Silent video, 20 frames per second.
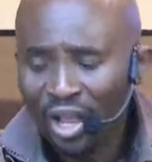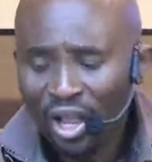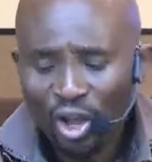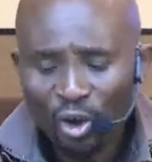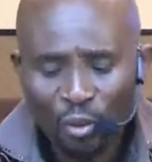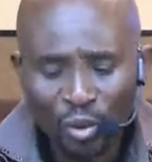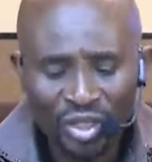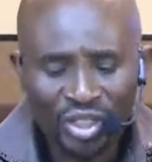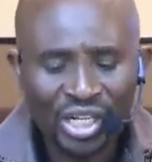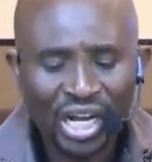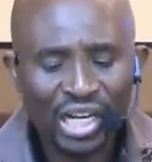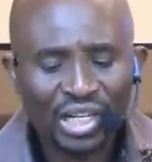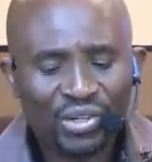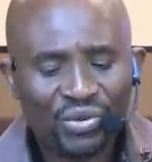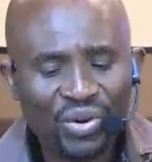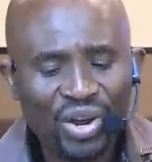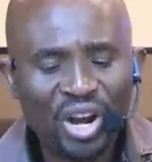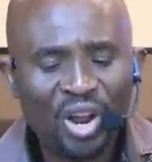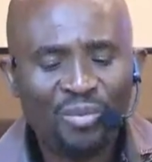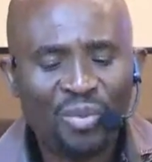We shall
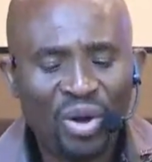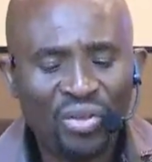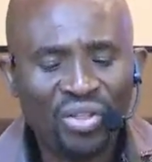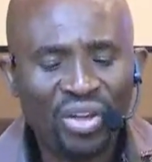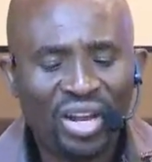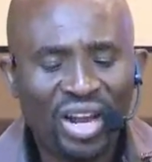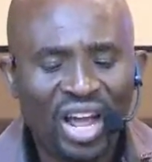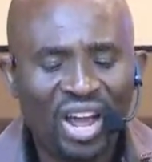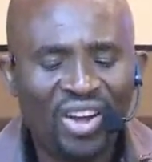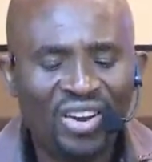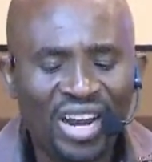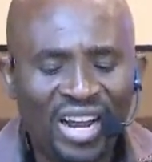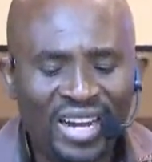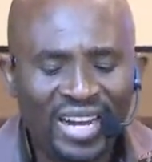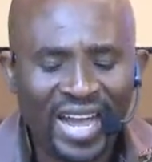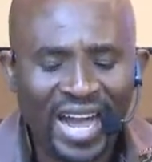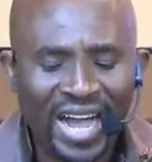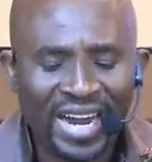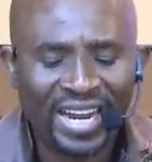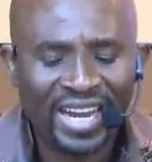tread upon the lion and the
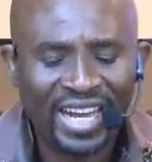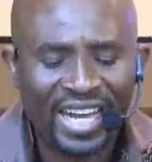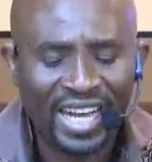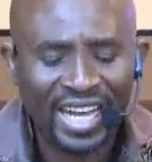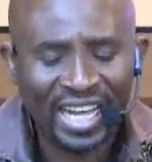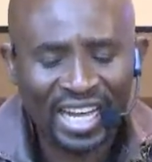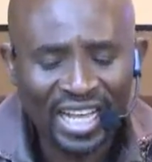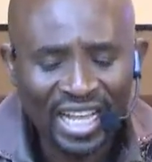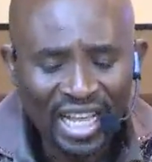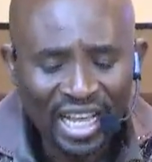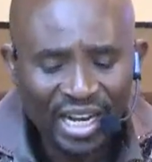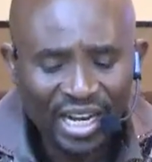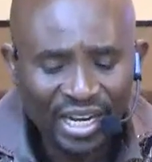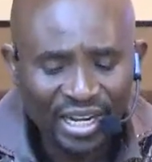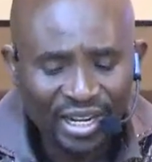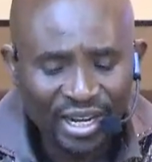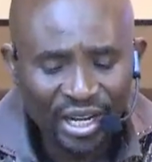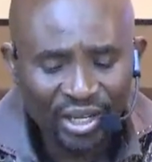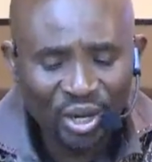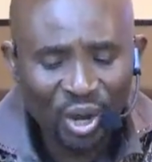adder.
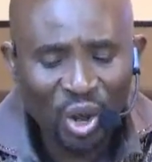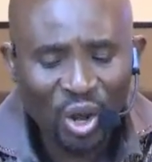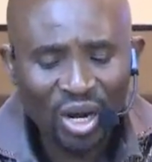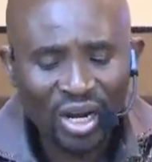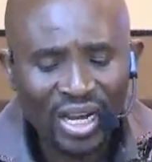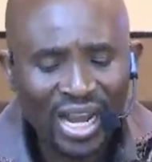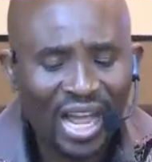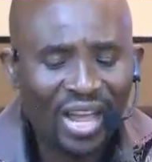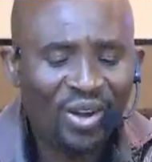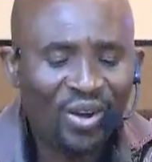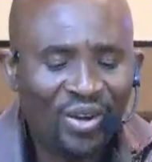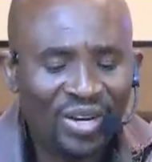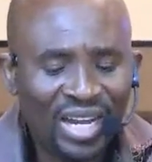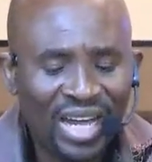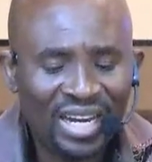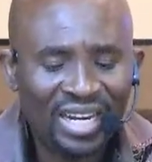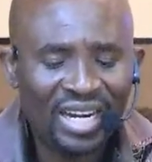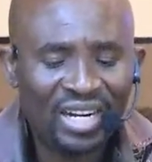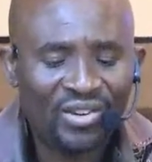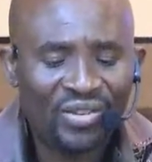The young lion
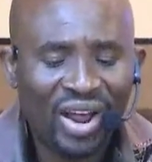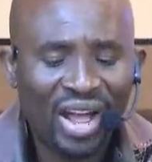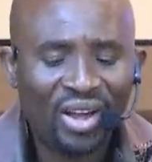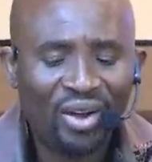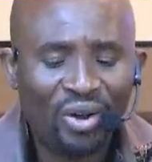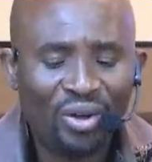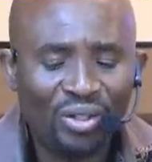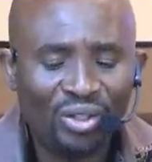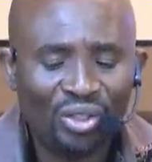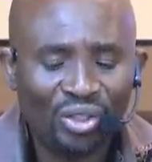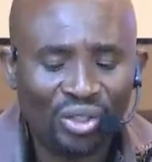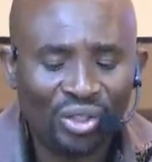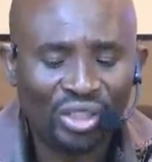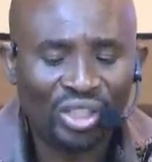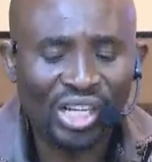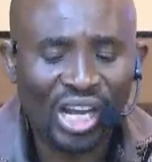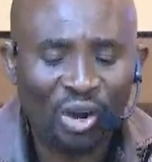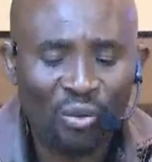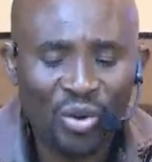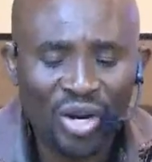and the dragon
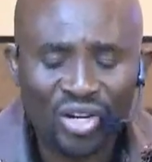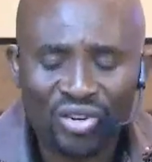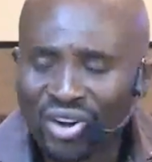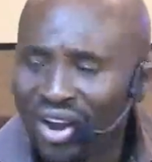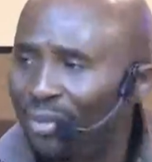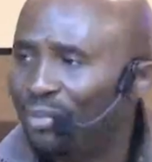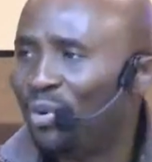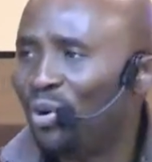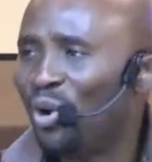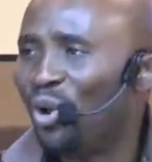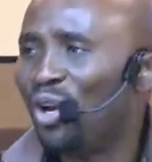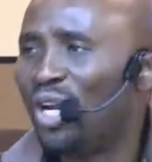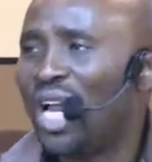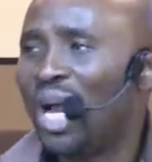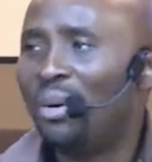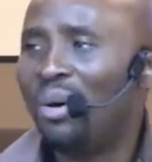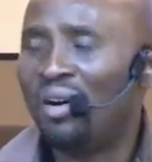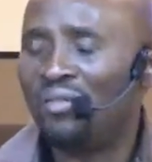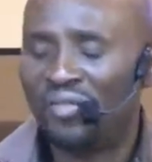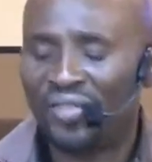shall we trample under
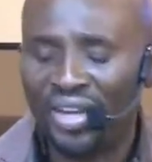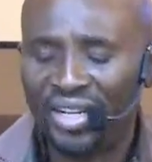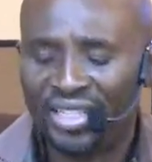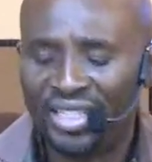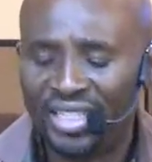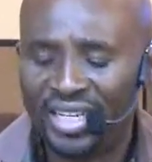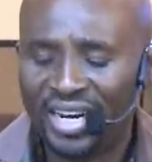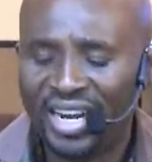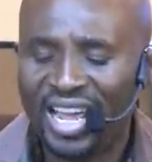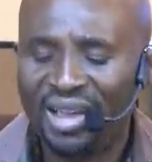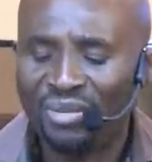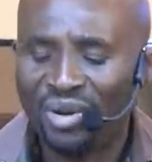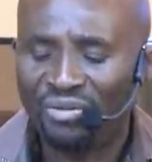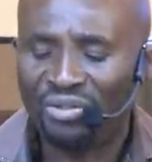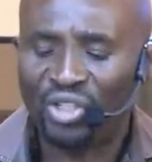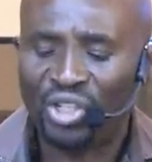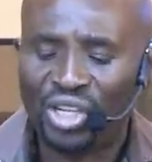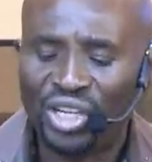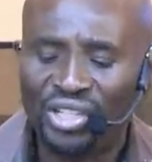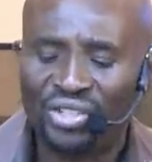our feet in the name of
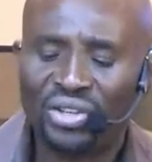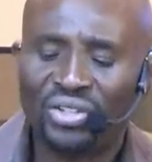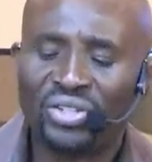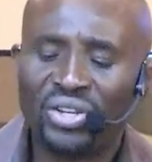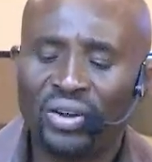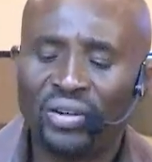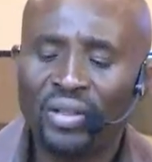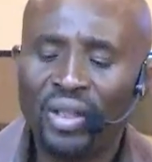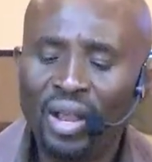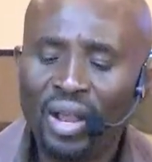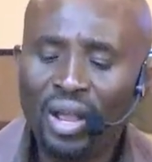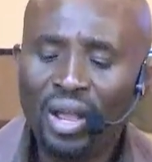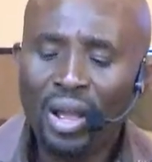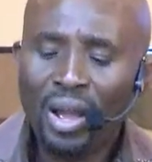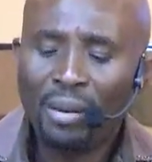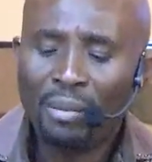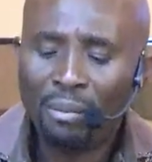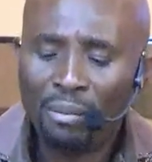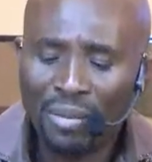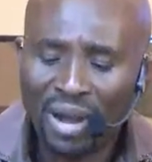Jesus.
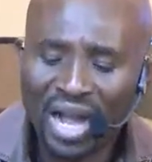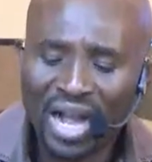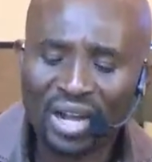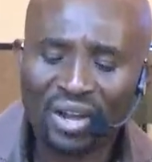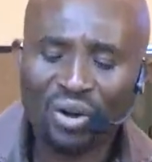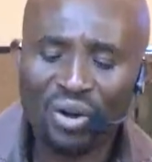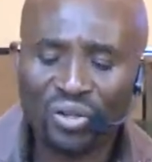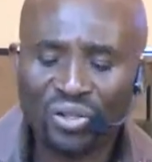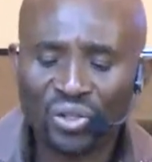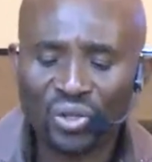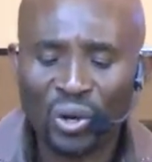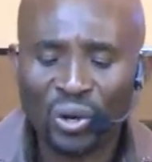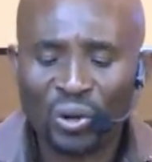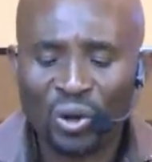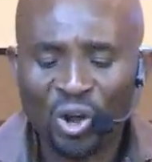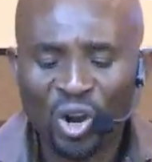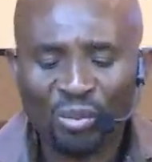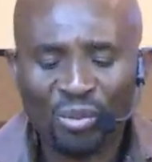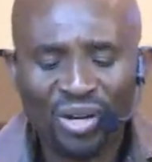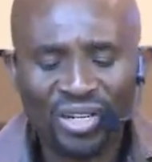Marcos
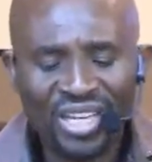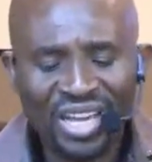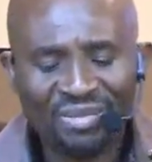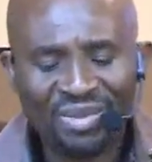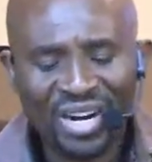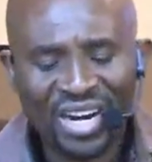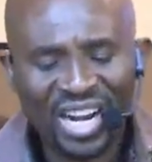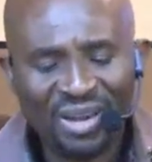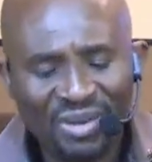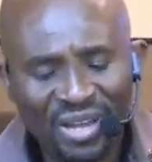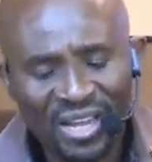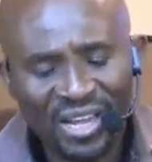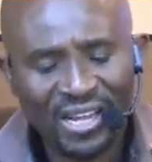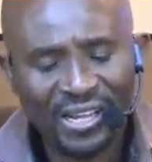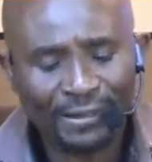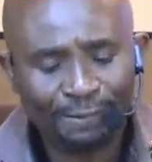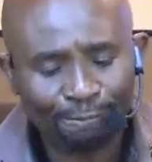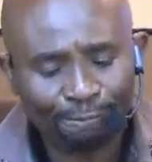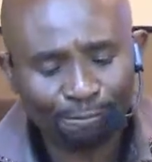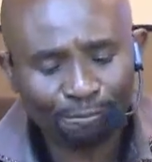
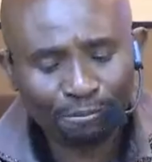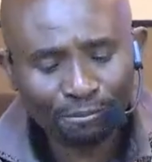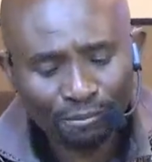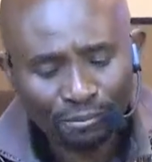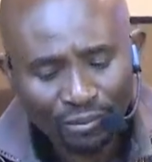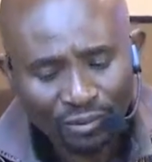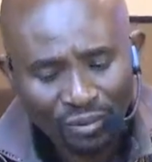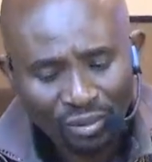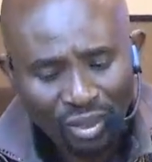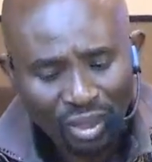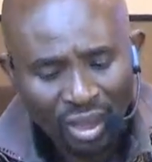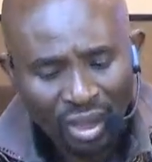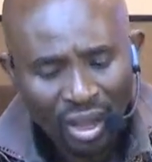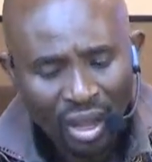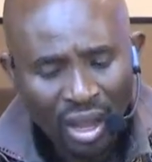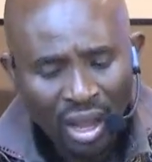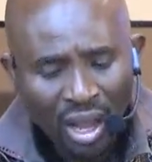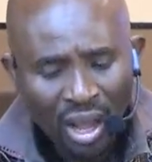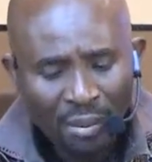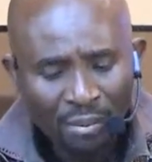Okorobodiebrebe.
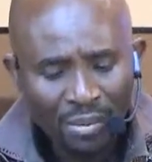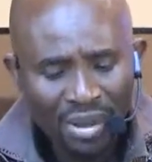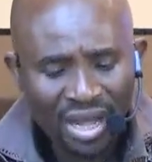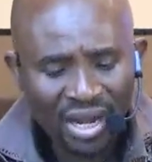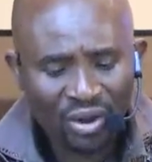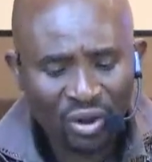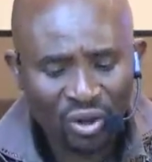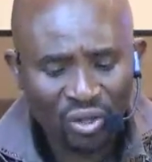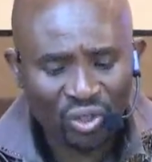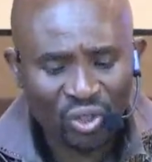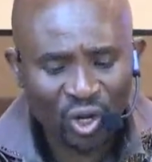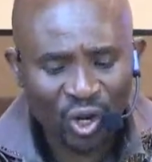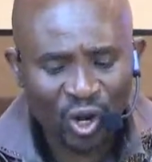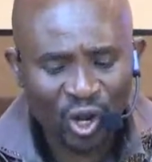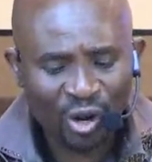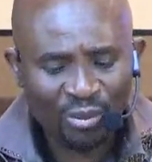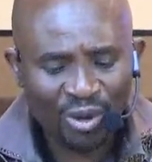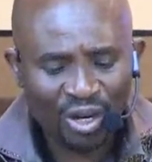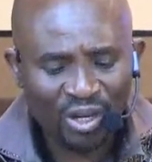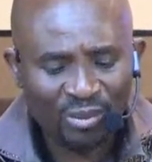Mekos
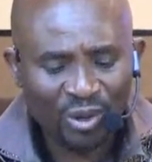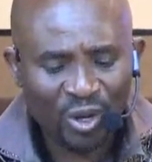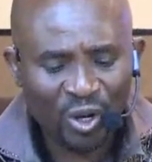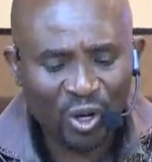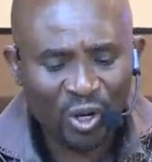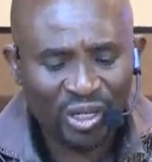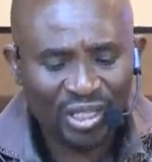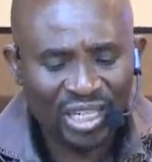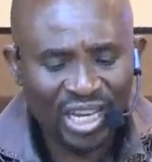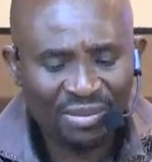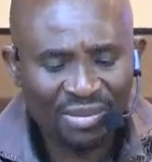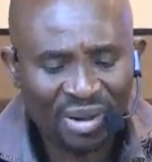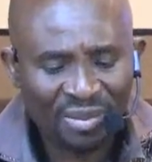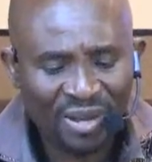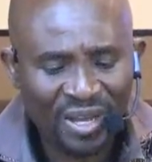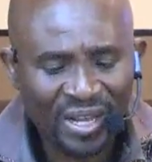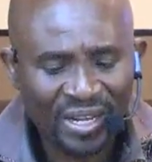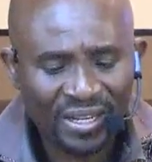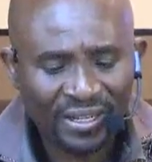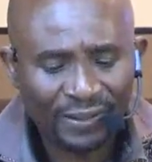Okorobodebo.
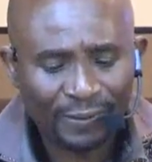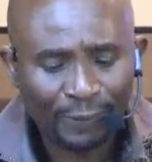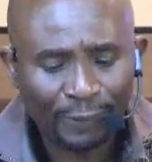Yebrebe.